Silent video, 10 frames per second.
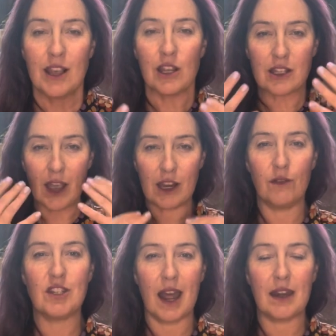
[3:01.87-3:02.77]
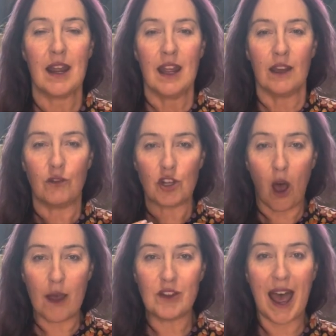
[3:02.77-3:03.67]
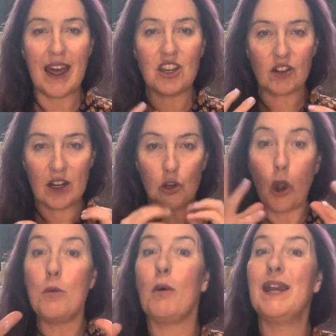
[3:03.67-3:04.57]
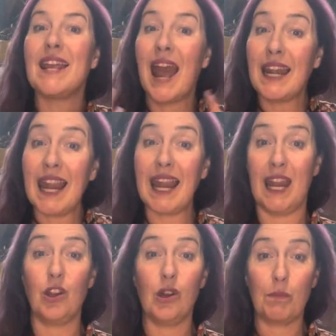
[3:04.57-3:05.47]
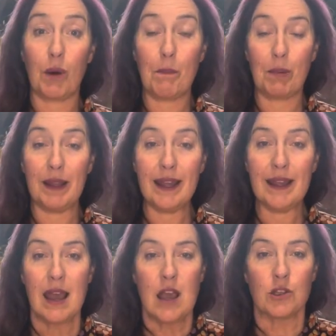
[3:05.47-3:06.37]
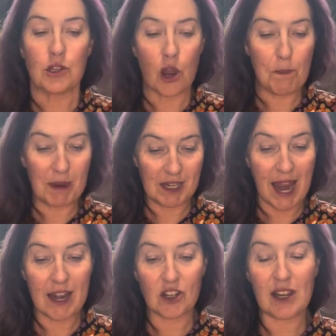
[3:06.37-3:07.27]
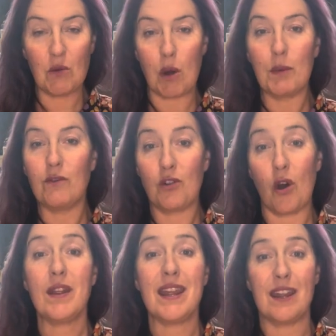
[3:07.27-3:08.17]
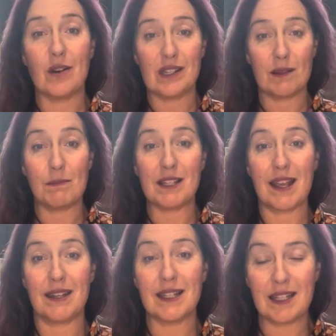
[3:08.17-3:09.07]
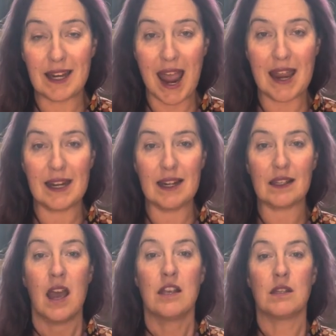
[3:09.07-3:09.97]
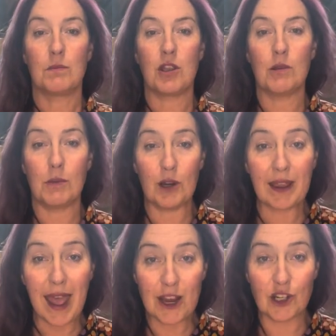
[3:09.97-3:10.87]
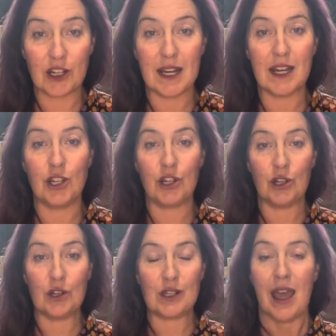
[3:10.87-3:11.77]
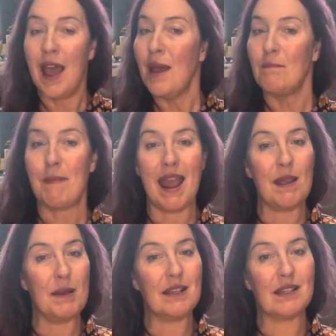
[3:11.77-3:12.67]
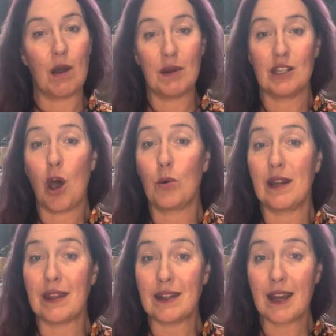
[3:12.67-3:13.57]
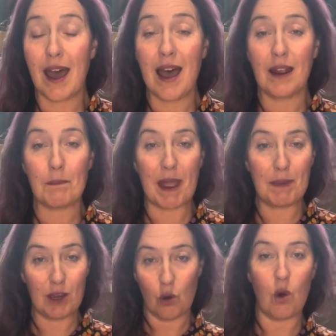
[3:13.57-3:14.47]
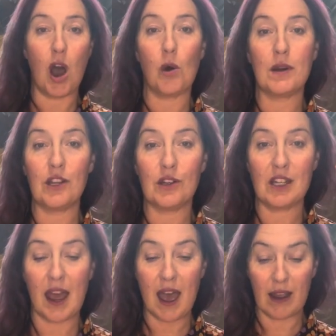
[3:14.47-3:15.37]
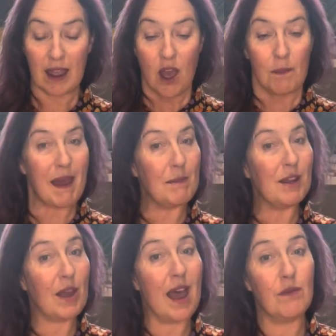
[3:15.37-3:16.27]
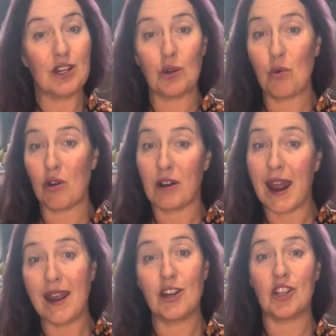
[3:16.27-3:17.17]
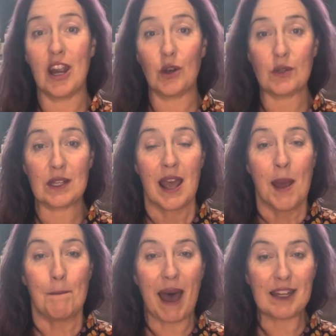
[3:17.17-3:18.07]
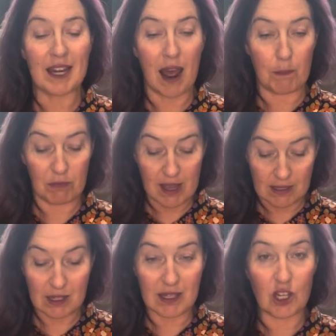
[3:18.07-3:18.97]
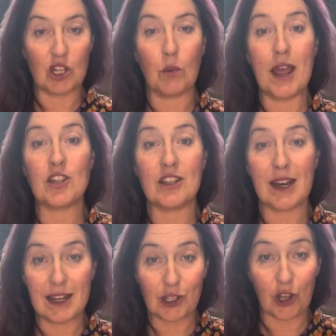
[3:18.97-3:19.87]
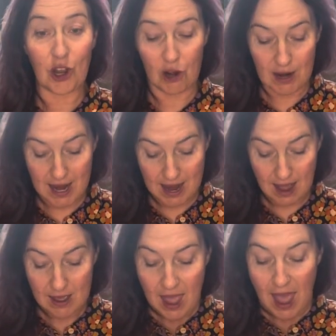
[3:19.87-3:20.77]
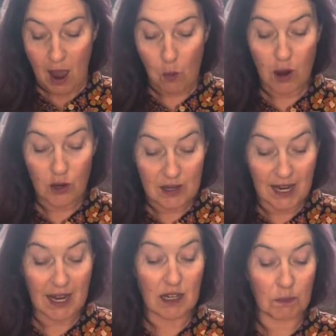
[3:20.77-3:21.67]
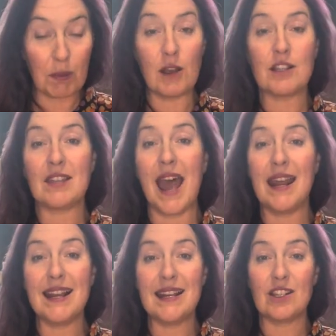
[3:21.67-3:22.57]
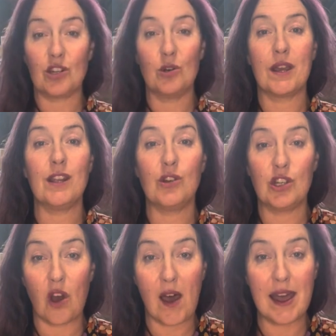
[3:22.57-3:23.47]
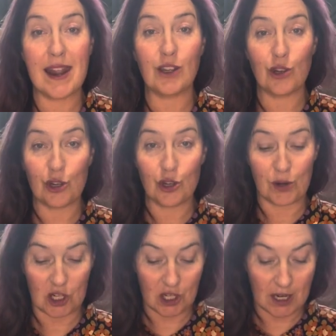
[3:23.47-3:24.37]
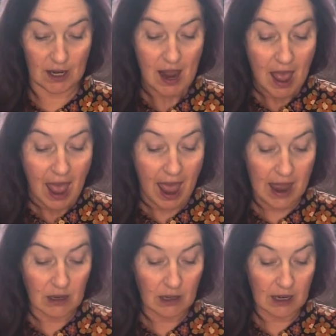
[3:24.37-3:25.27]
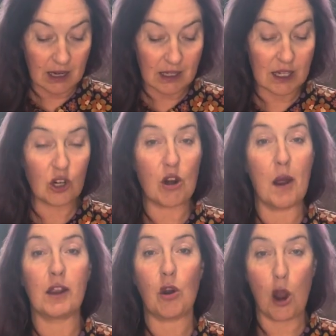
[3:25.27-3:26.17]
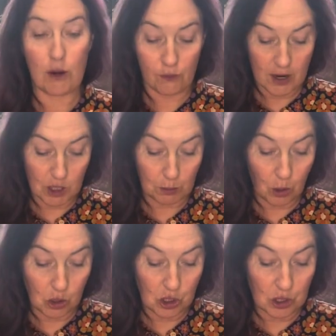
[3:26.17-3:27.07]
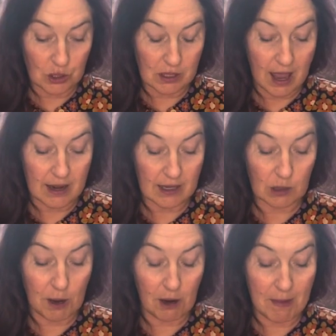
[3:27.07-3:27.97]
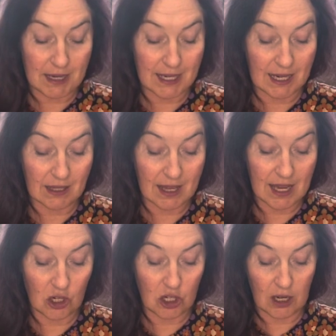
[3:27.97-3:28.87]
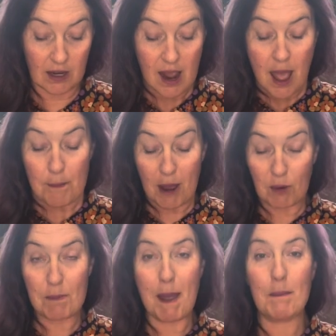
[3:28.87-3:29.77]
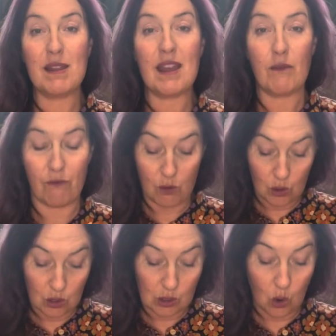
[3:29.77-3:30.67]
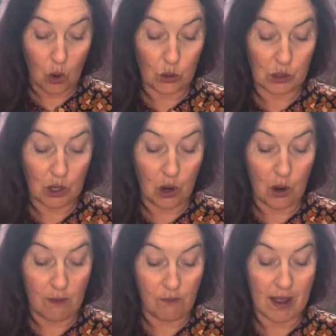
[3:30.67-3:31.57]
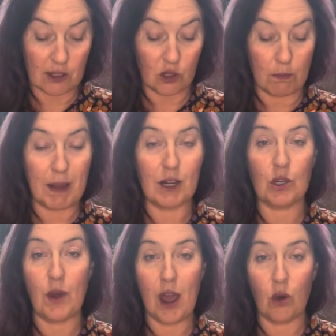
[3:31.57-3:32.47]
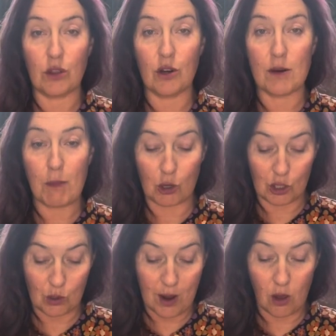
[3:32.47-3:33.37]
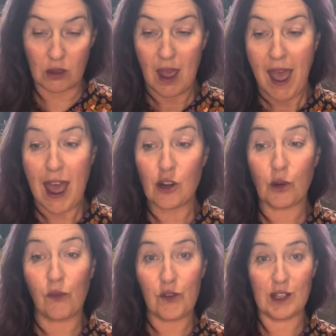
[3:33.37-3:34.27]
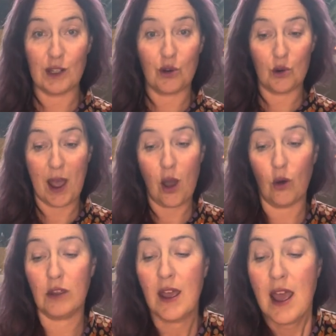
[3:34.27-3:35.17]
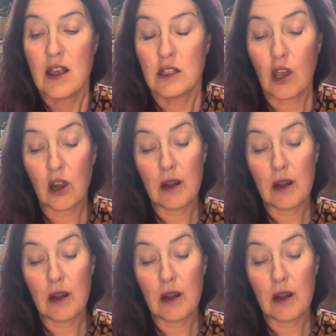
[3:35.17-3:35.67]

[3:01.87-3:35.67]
It's like you've dived under and nobody can hear you properly. So potentially what we've got here is some misunderstandings, some communication issues. Maybe someone's holding their tongue, maybe you're holding your tongue, maybe you're having to walk on eggshells, but there's a situation that is occurring here, and what you need per se is to look at your diet and your nutrition and consider growing your own fresh produce and experimenting in the kitchen. But remember that food also affects your mental health, your emotional health, and your physical health. So